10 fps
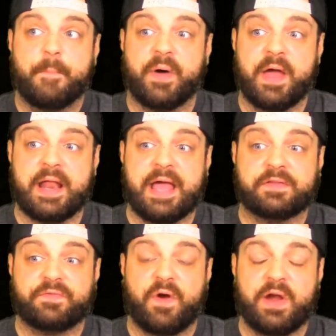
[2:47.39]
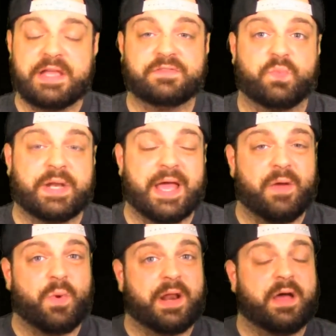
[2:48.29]
But as far as when
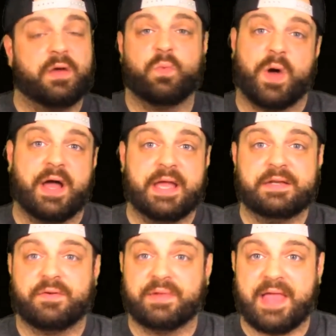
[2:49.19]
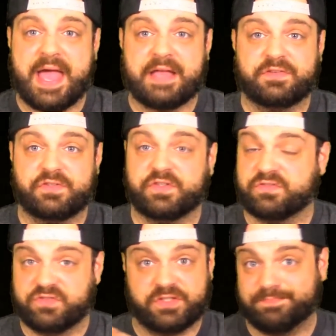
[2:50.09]
I want to unwind or relax or
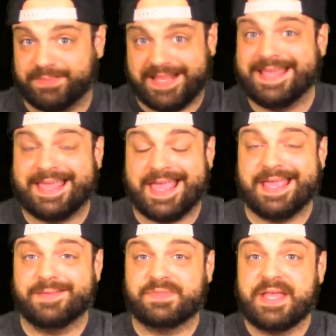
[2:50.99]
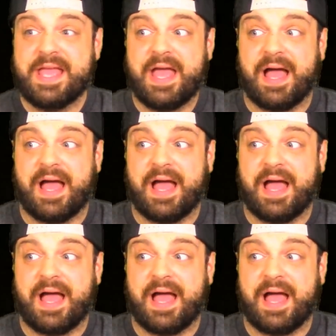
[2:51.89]
just, just play games,